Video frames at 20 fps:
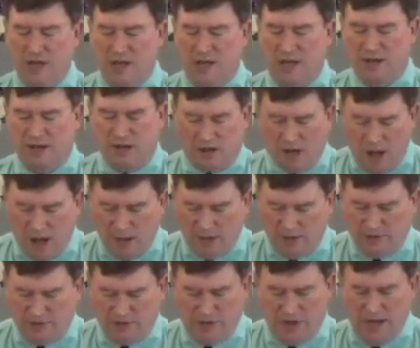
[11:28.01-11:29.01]
and the
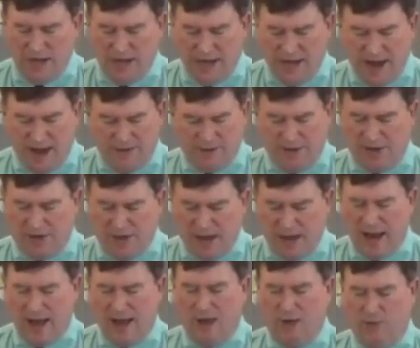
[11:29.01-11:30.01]
colors and everything
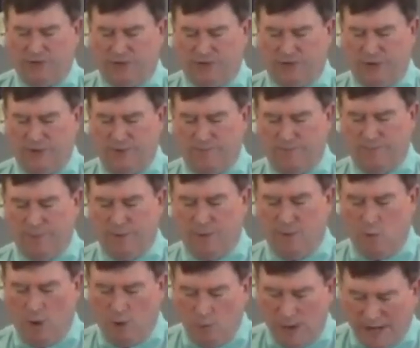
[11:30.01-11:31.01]
else
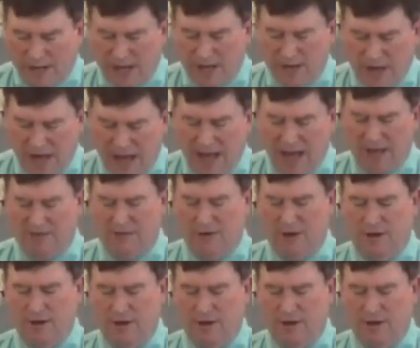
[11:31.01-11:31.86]
when we get to heaven.